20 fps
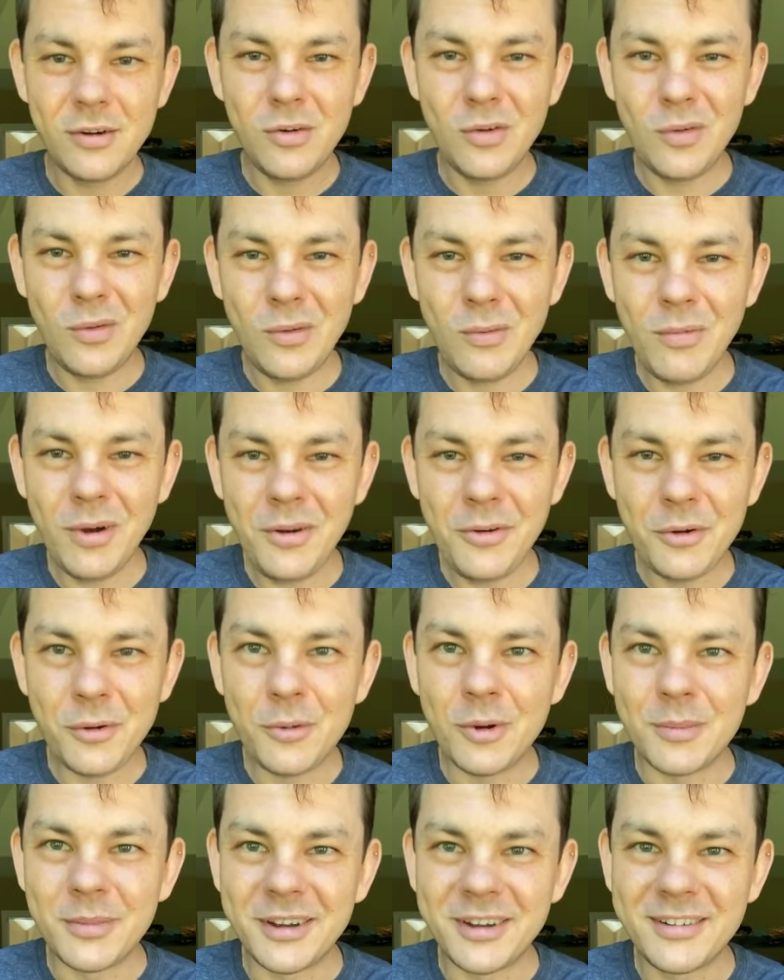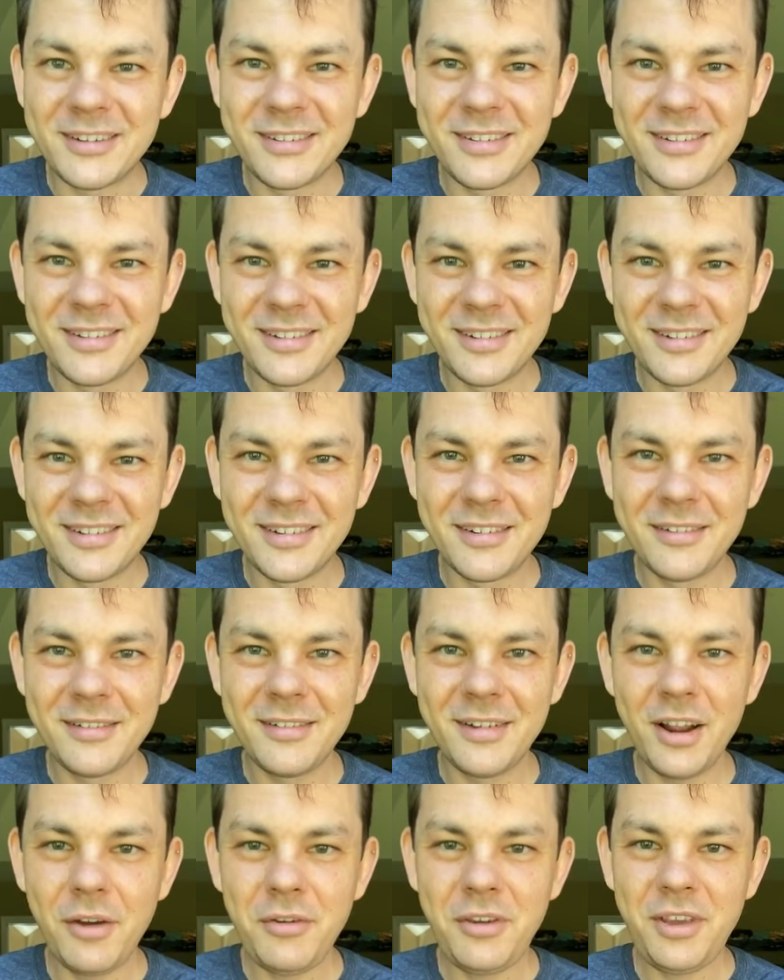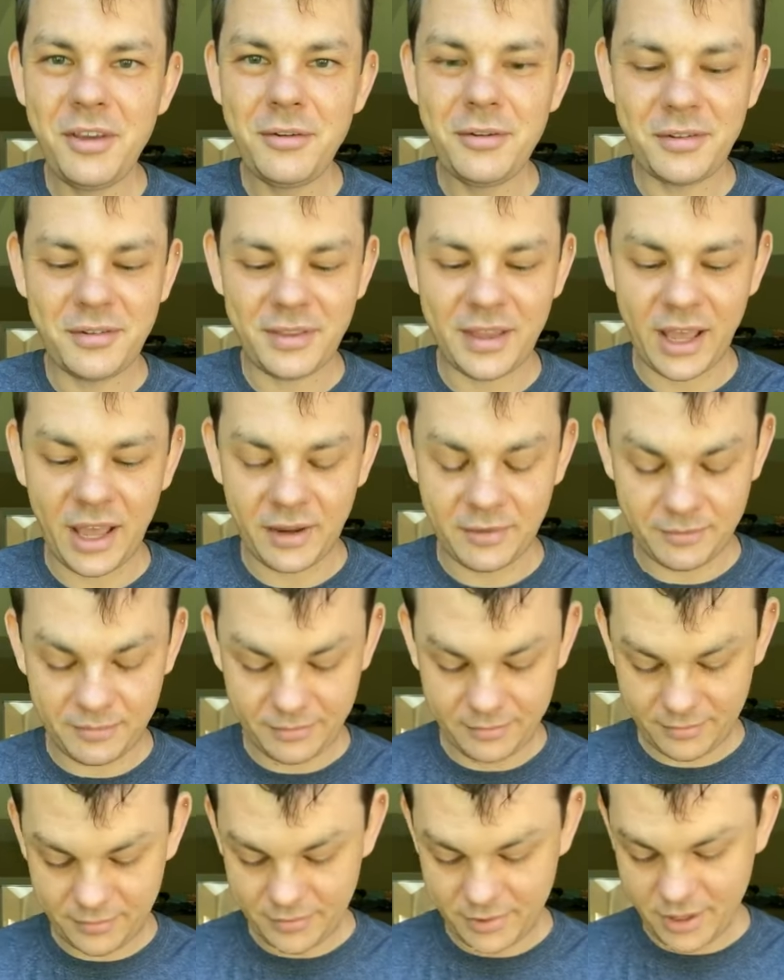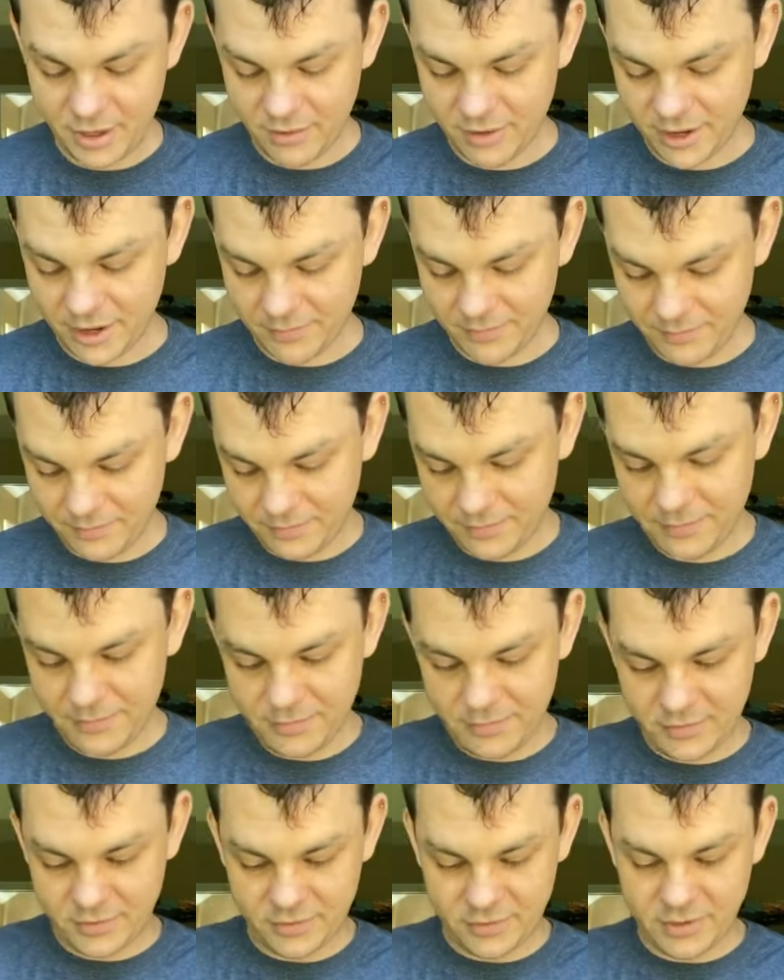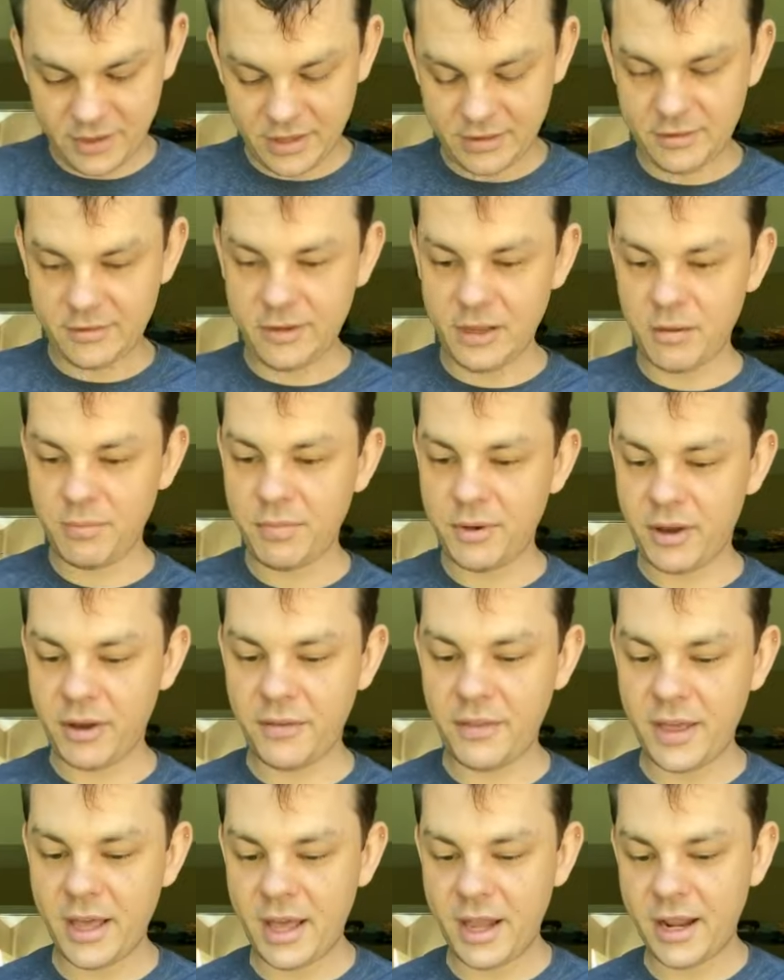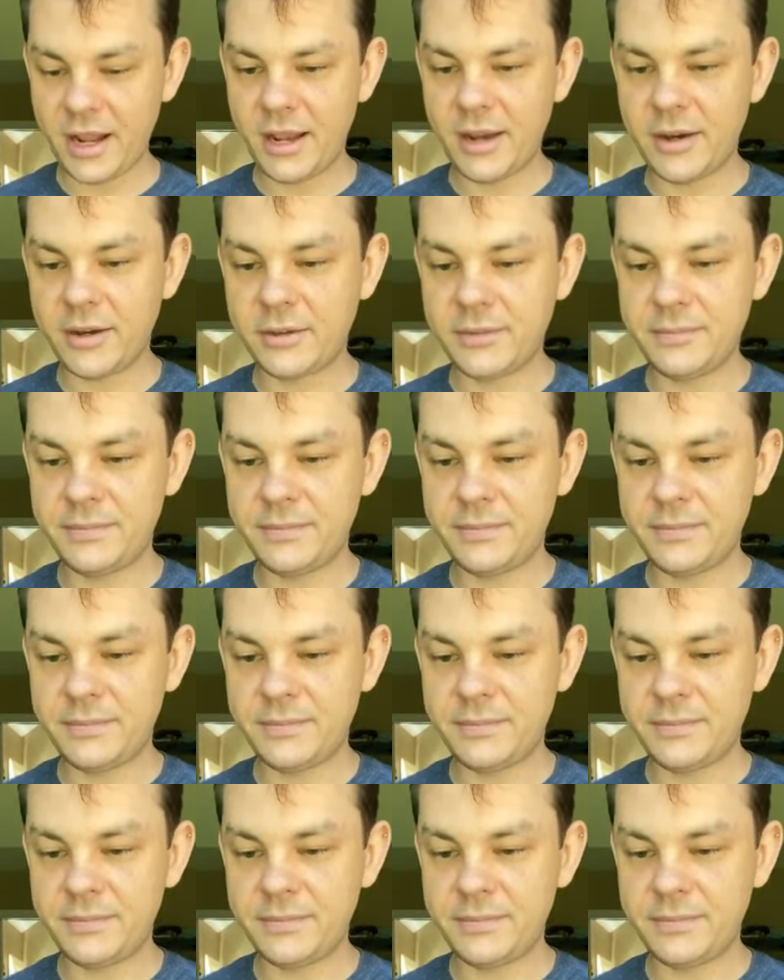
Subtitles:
Wonder Woman. How cute is that? All right. Let's dump all that out.